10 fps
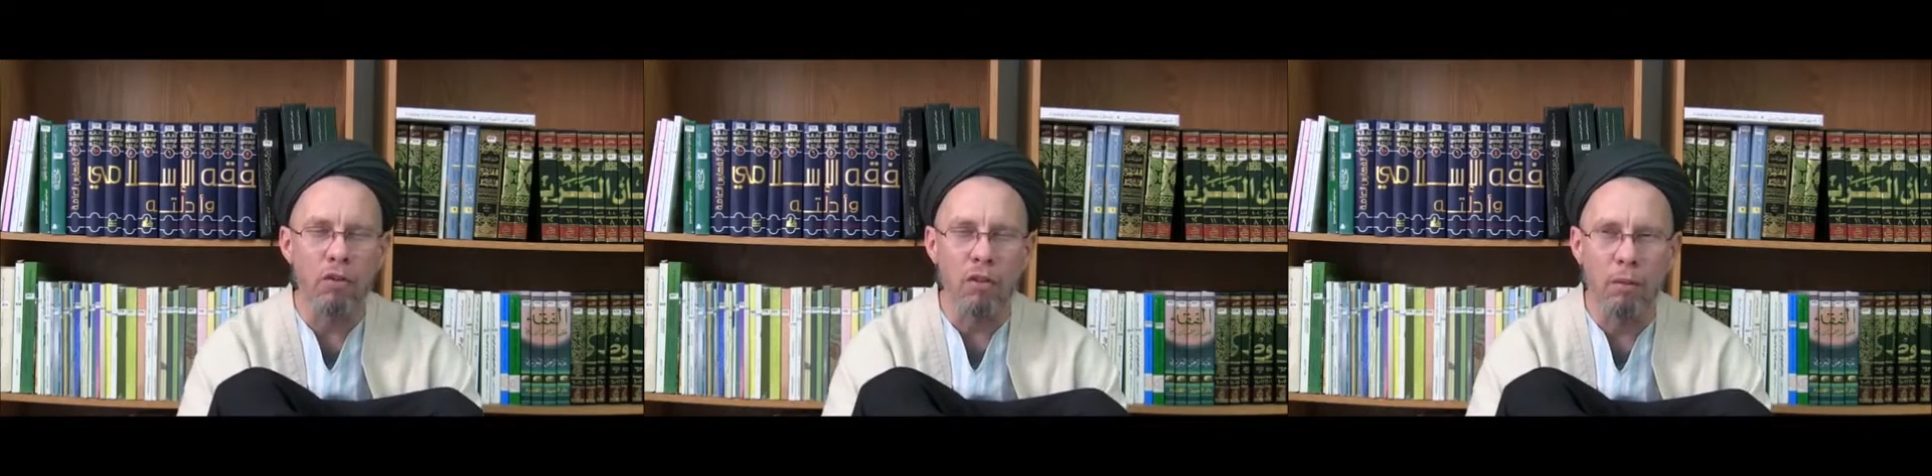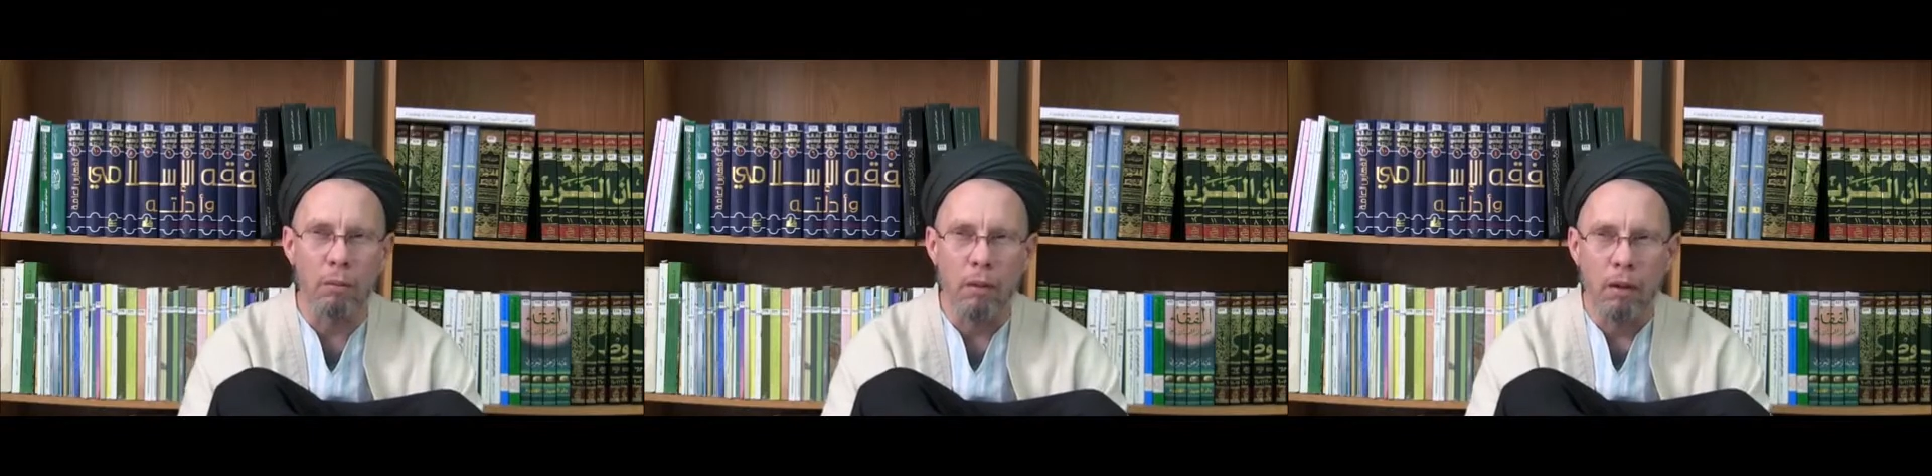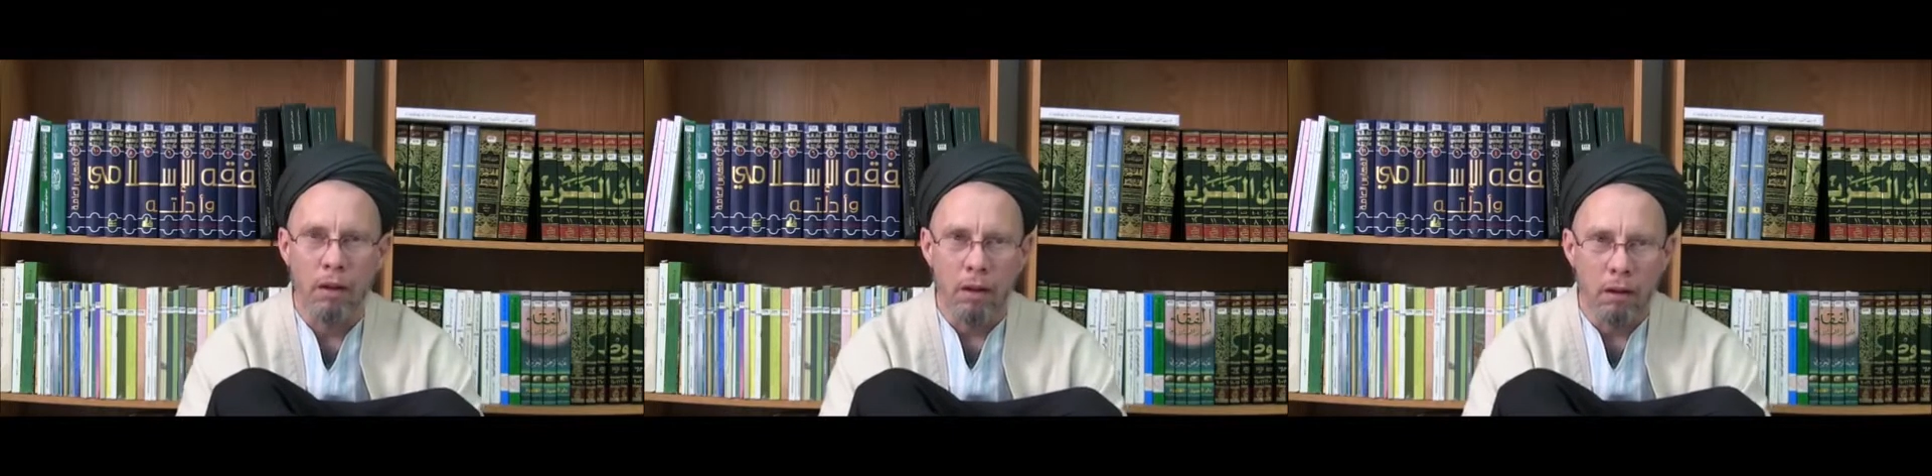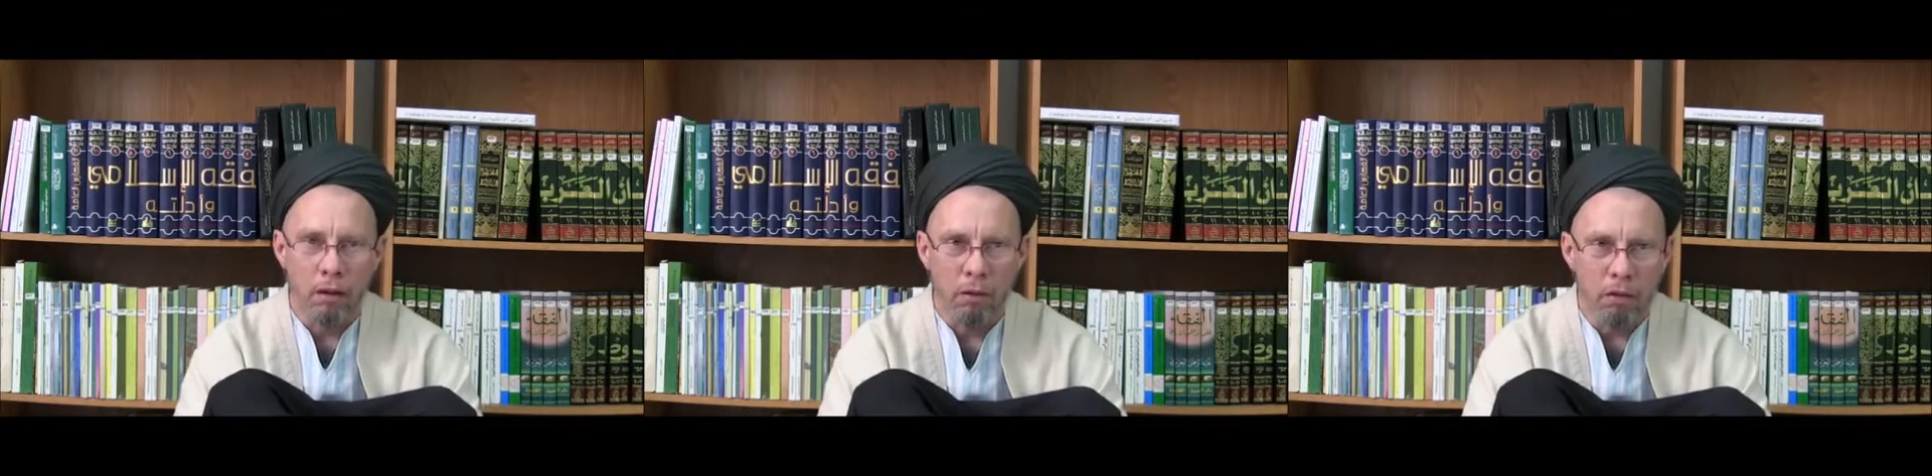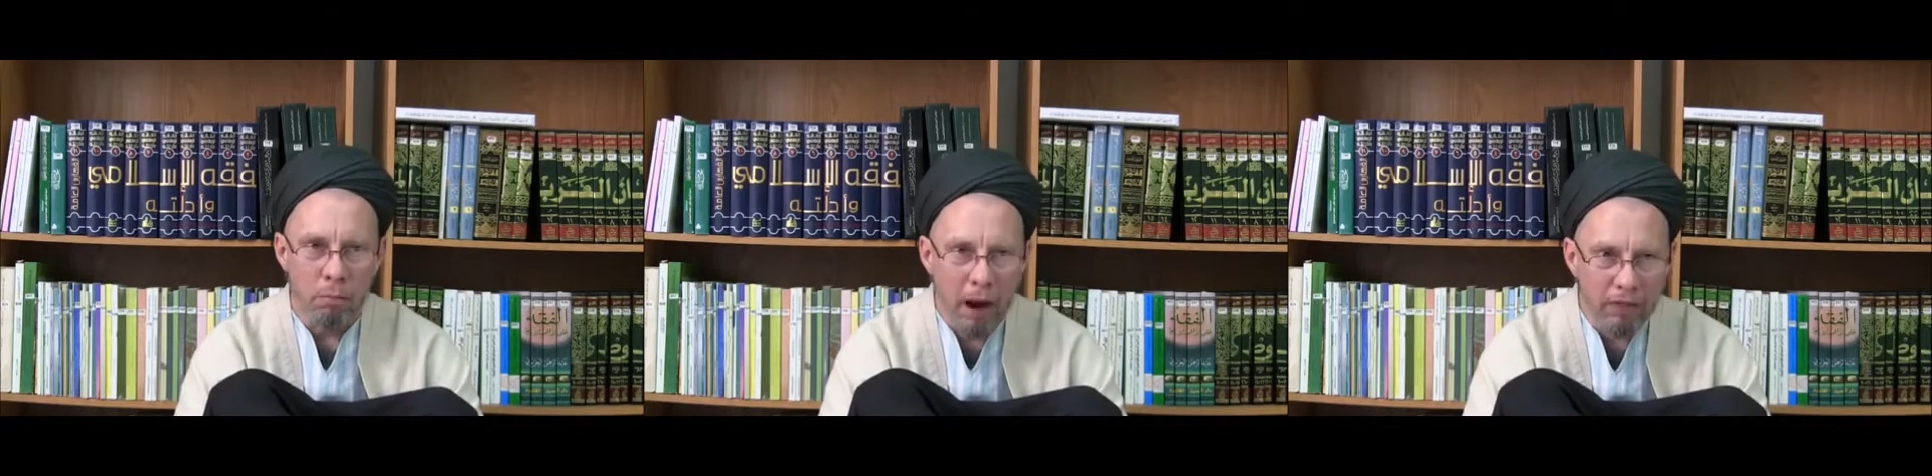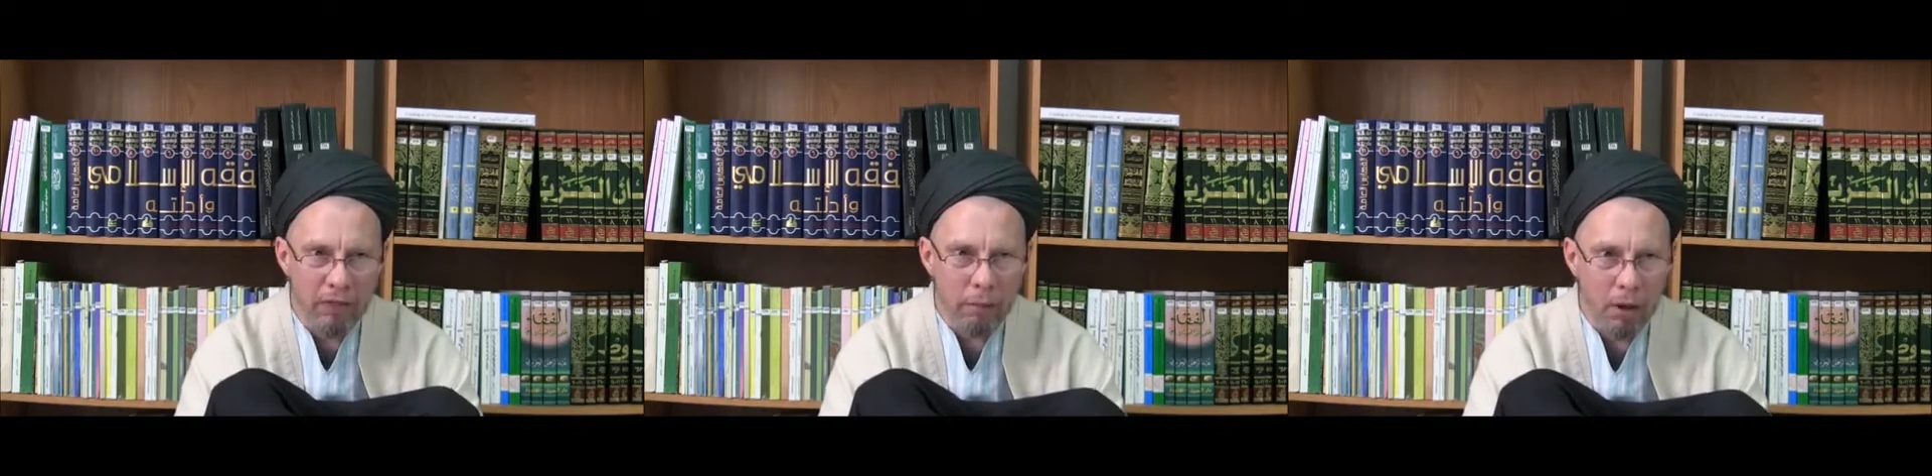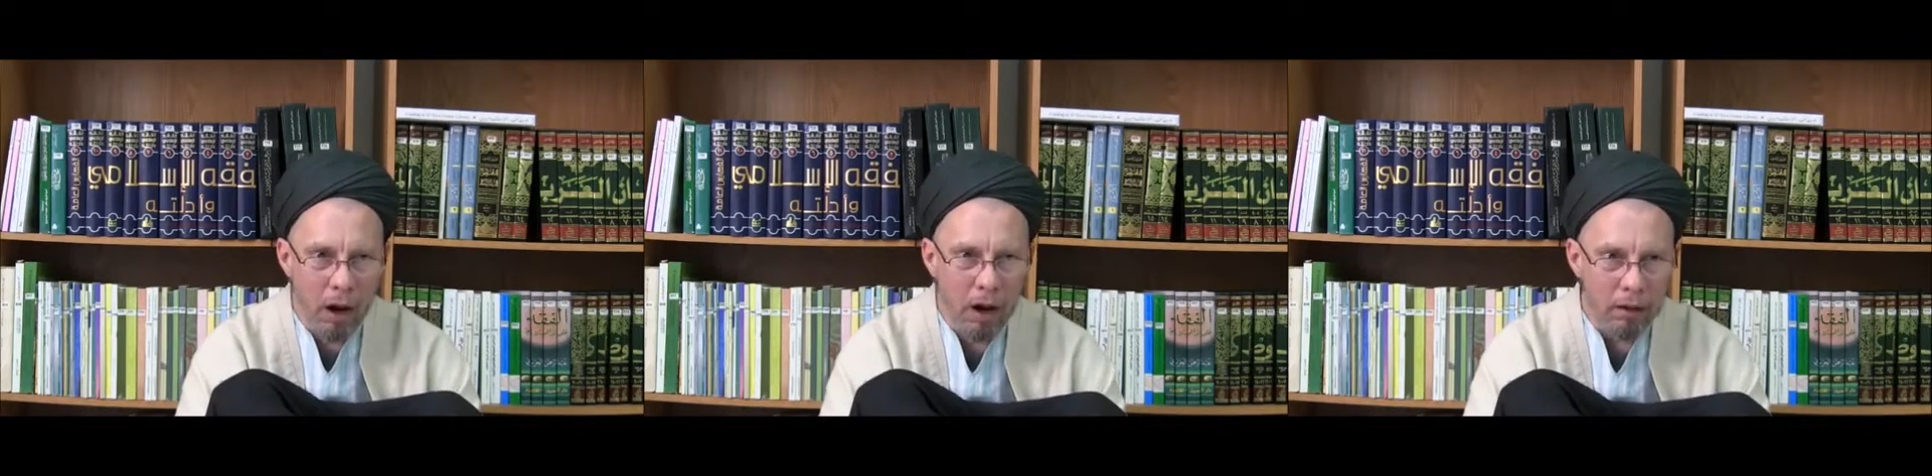Muslim. Smite
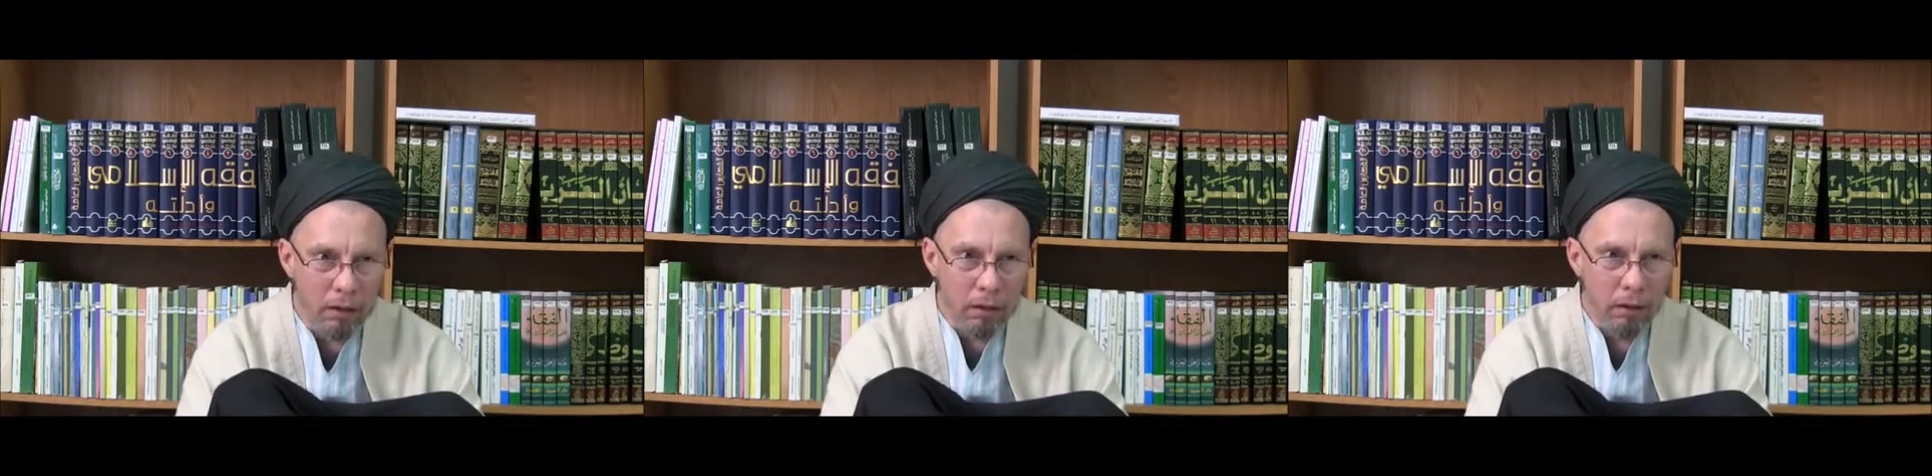them, God.